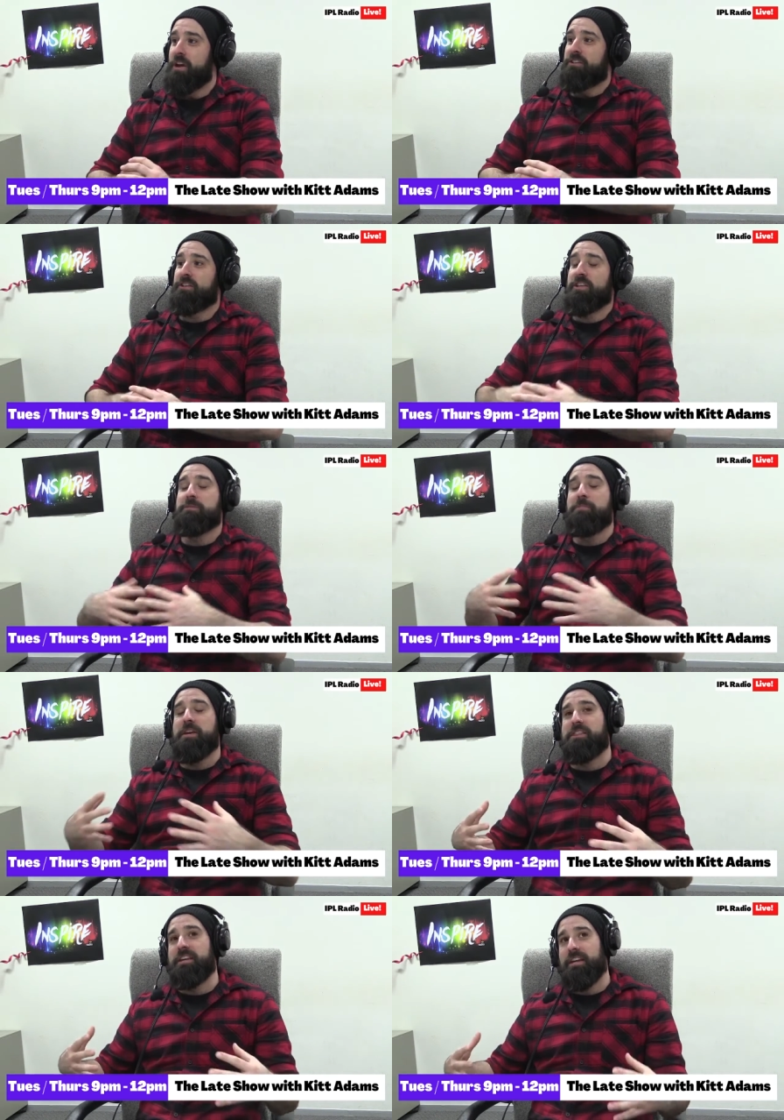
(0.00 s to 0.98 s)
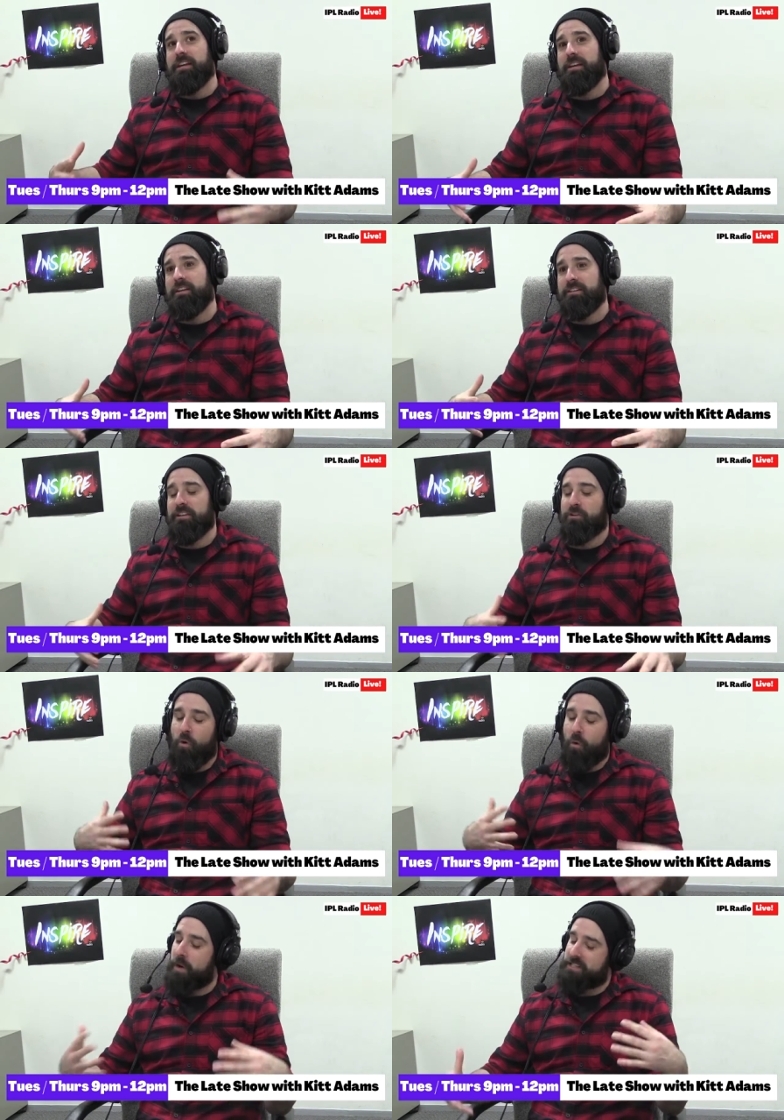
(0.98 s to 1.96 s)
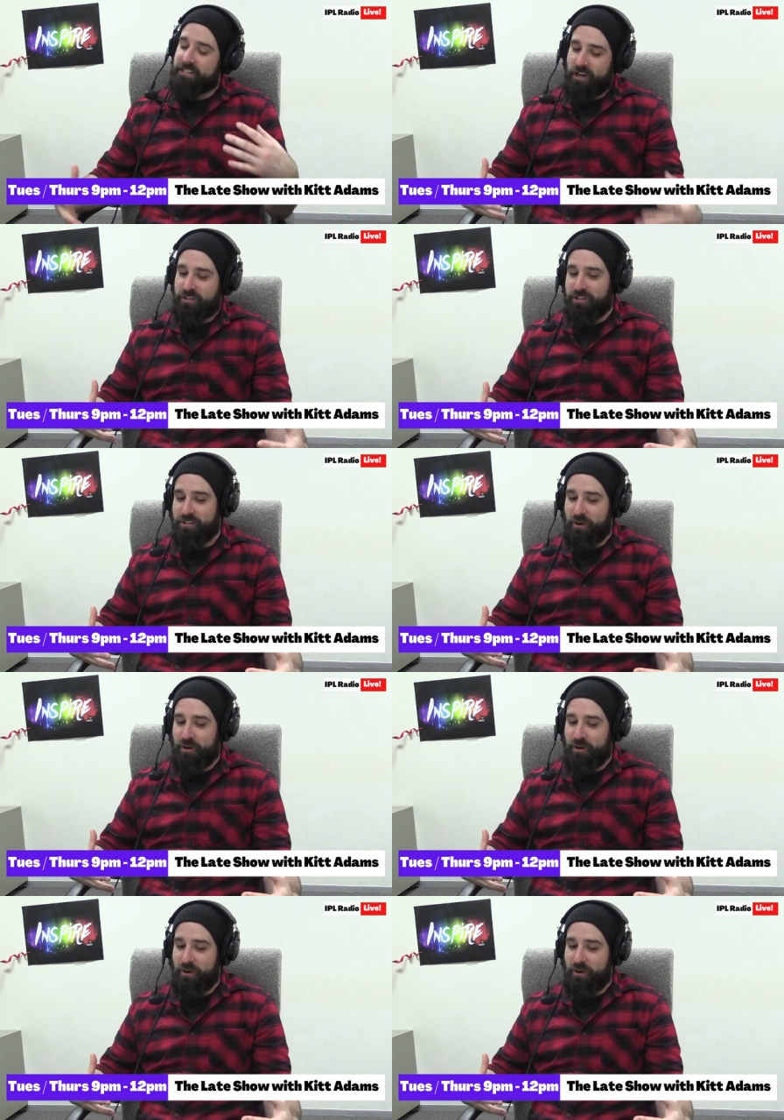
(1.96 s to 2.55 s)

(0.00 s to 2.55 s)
there's a big thing. There's always discussions going